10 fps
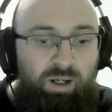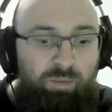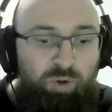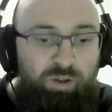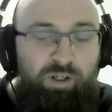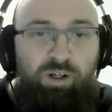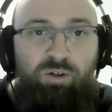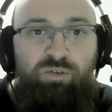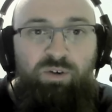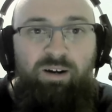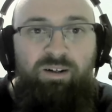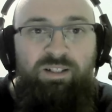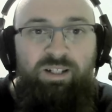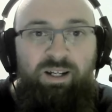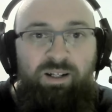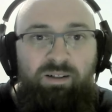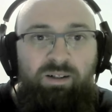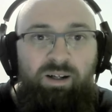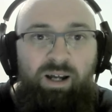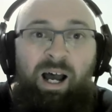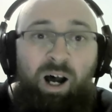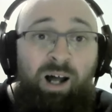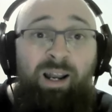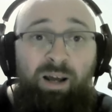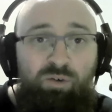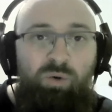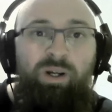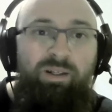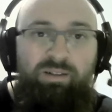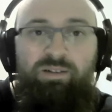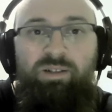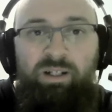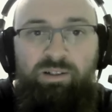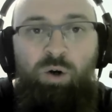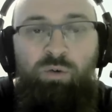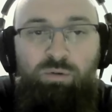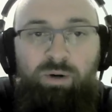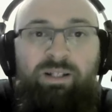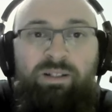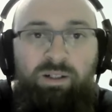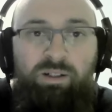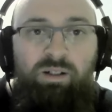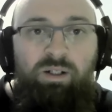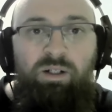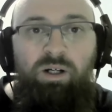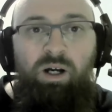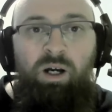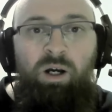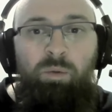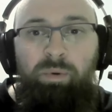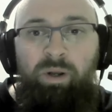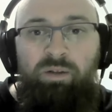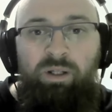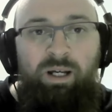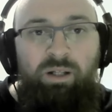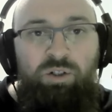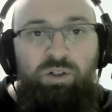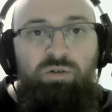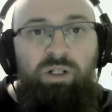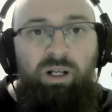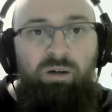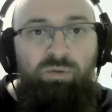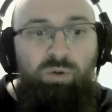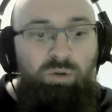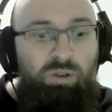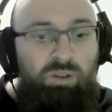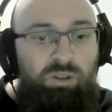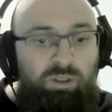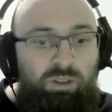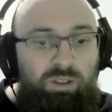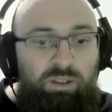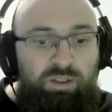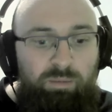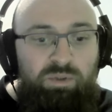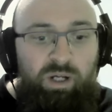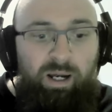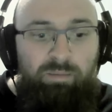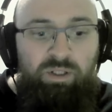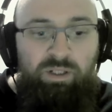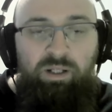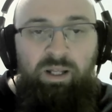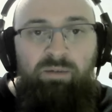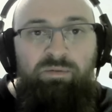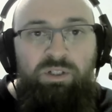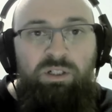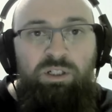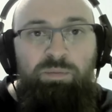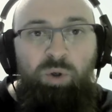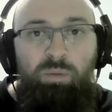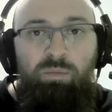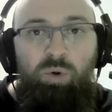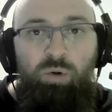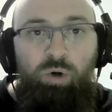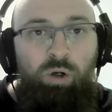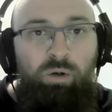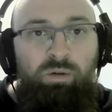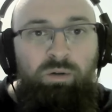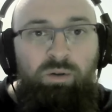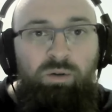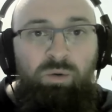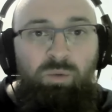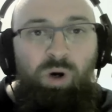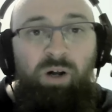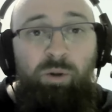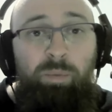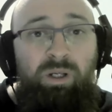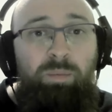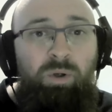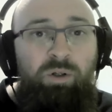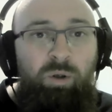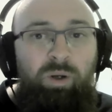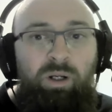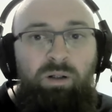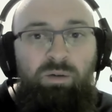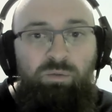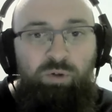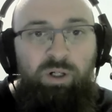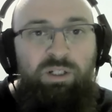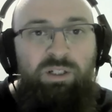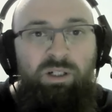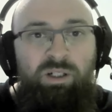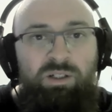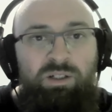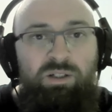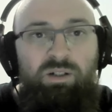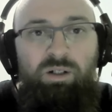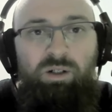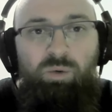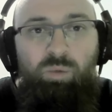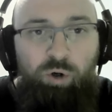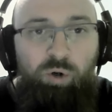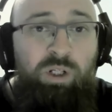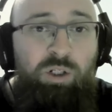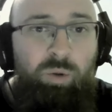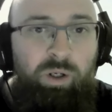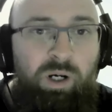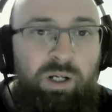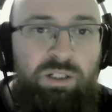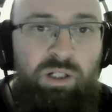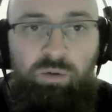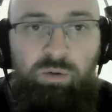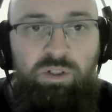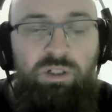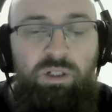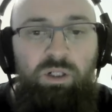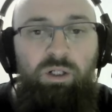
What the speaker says: I'm not going to go as far as saying at our level it's overrated, but I think at the junior level, sometimes I think the emphasis is put more on what other people are doing versus what are we doing ourselves.